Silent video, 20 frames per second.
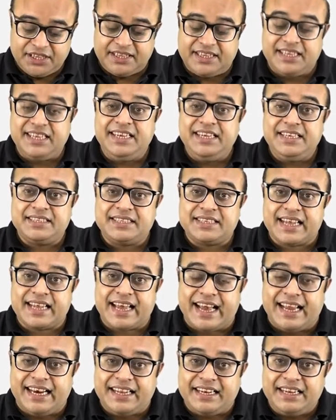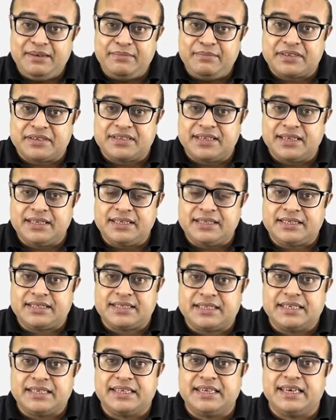these alary
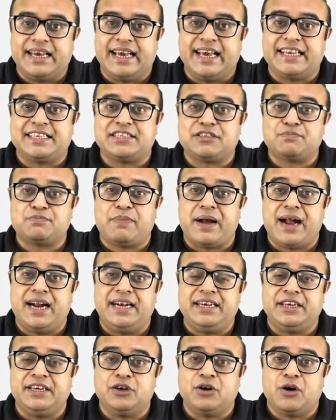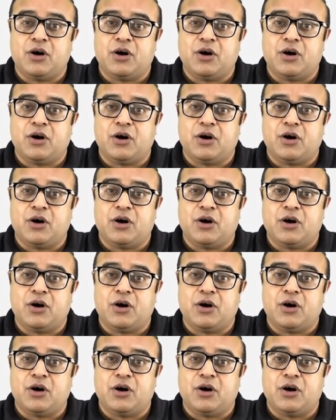muscles expand